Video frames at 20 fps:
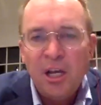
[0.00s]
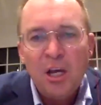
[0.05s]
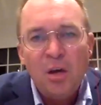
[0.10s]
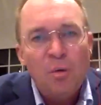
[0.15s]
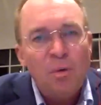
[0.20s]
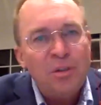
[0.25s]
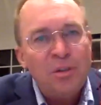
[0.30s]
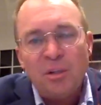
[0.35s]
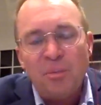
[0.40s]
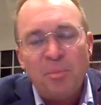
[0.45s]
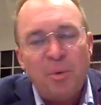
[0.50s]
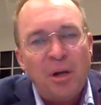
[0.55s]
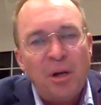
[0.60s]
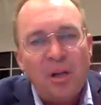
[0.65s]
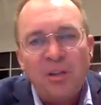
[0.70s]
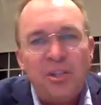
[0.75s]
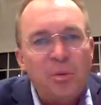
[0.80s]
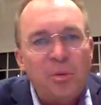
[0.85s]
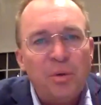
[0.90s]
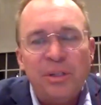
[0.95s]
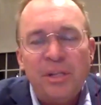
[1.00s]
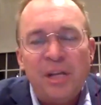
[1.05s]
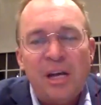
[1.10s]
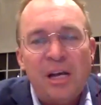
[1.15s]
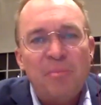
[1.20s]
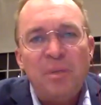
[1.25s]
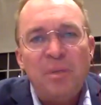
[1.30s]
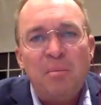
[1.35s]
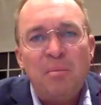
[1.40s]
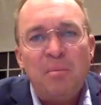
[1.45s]
which is the policy will
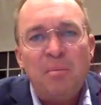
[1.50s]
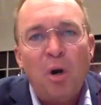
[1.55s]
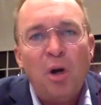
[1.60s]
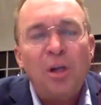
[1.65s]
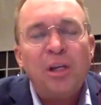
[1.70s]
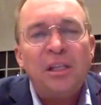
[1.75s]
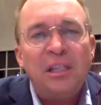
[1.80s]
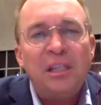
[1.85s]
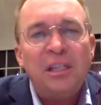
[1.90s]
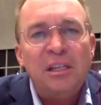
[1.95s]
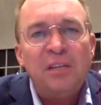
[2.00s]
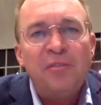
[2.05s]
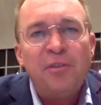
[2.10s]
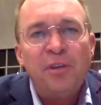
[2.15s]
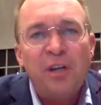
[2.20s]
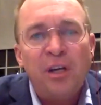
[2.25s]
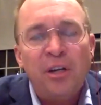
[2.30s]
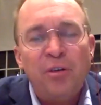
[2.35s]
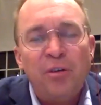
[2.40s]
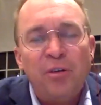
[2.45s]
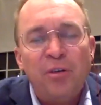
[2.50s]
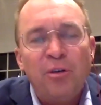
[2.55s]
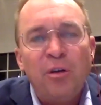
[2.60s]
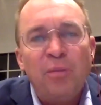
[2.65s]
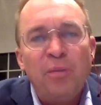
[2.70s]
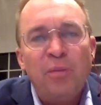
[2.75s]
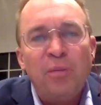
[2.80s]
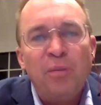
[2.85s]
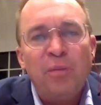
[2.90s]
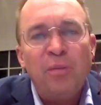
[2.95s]
not be markedly different under a
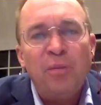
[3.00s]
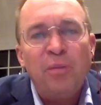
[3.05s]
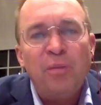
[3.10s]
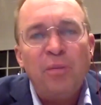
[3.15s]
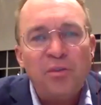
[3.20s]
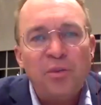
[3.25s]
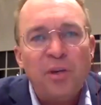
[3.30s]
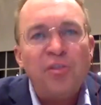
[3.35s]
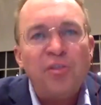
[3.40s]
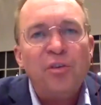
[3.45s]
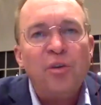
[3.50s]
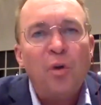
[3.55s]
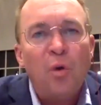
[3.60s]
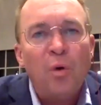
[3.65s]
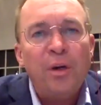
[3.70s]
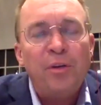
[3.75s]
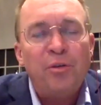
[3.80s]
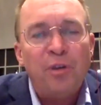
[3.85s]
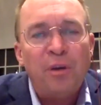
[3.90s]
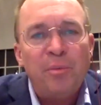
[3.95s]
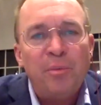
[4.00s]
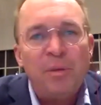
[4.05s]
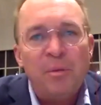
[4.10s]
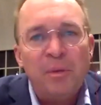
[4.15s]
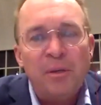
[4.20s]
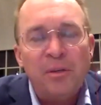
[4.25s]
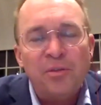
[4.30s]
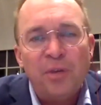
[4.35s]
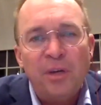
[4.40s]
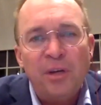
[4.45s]
Biden administration or a Trump
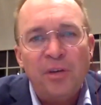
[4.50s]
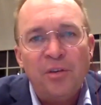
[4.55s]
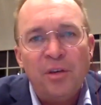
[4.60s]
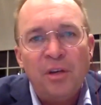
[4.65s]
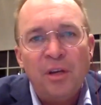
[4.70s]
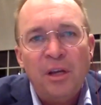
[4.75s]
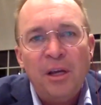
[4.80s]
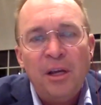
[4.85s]
administration,